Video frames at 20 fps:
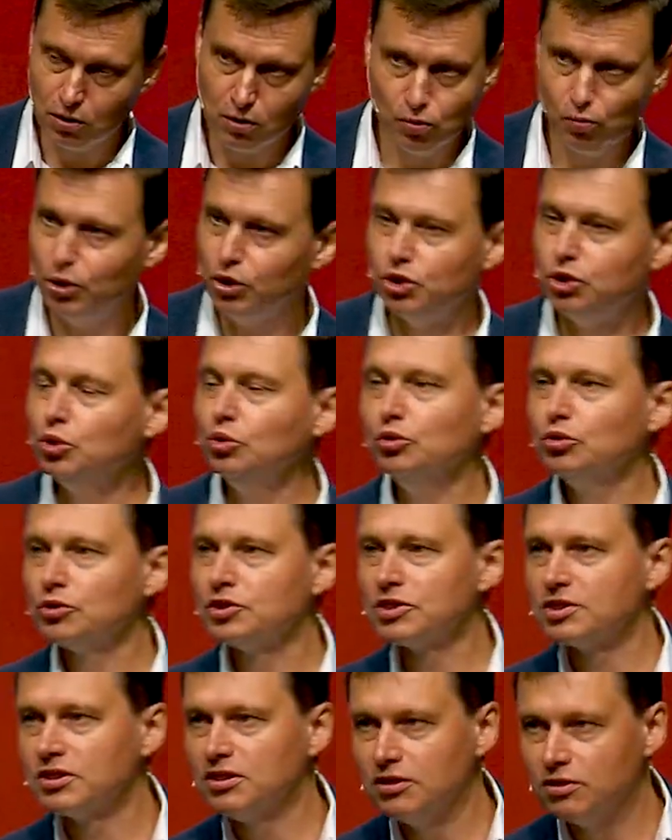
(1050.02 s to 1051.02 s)
We do not
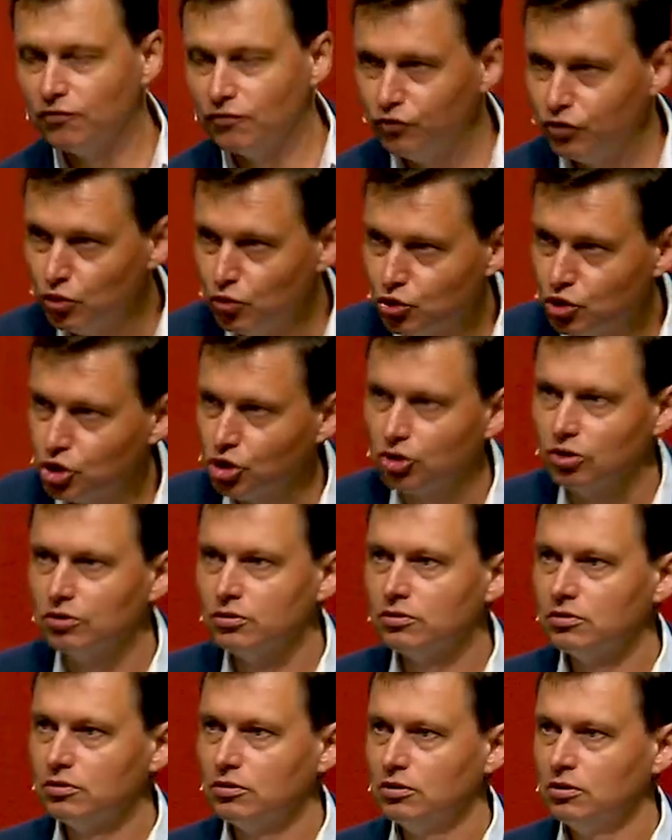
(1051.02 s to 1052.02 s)
see the future.
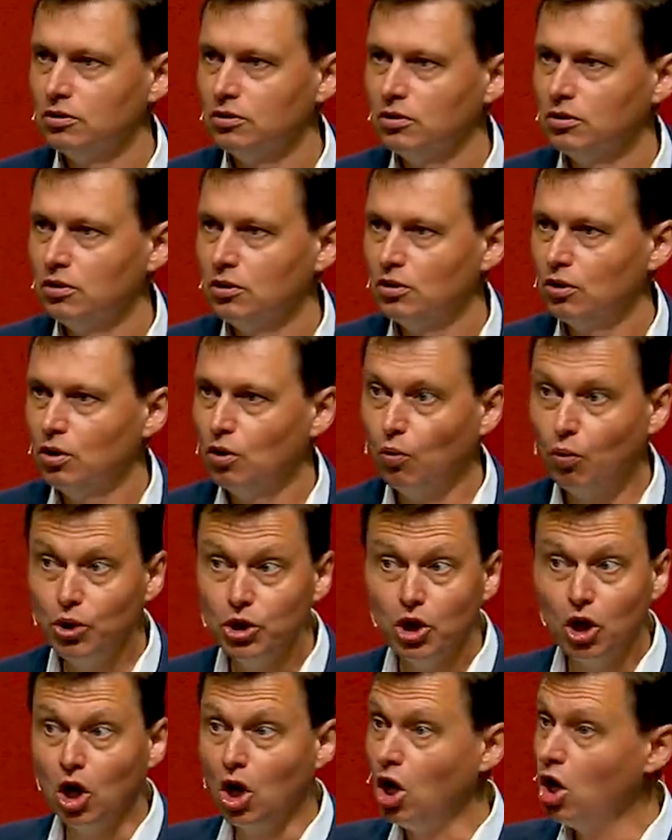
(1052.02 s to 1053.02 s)

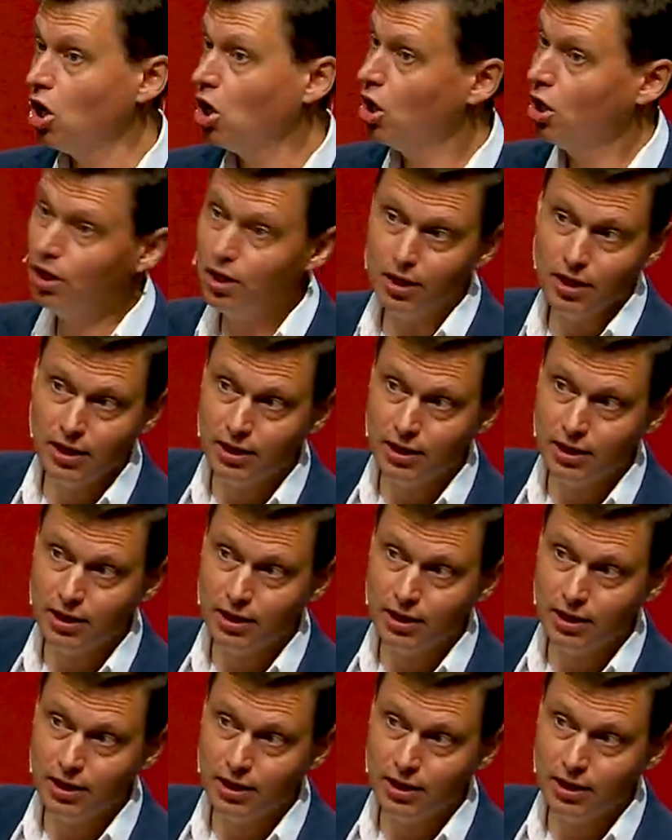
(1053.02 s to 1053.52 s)
We are